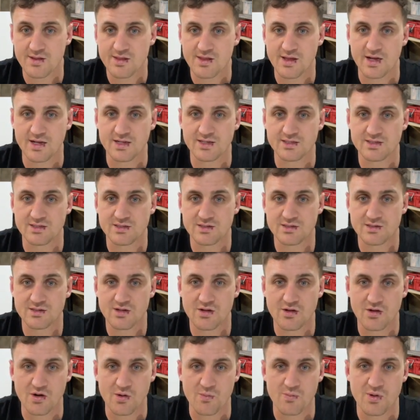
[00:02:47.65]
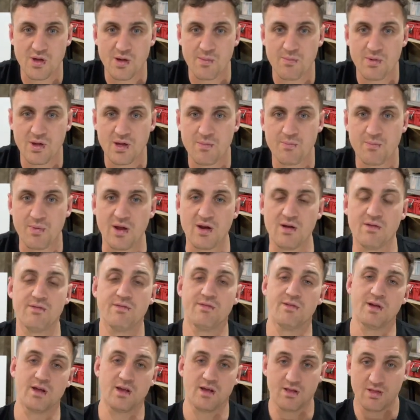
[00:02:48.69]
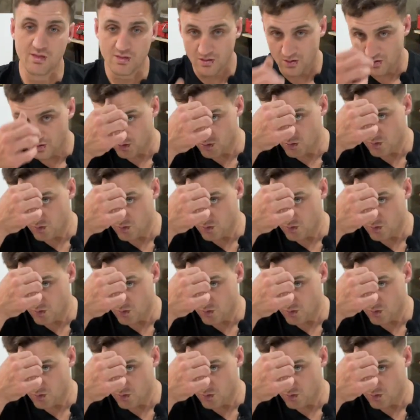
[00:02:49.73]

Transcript: that's going to be a big benefit in the long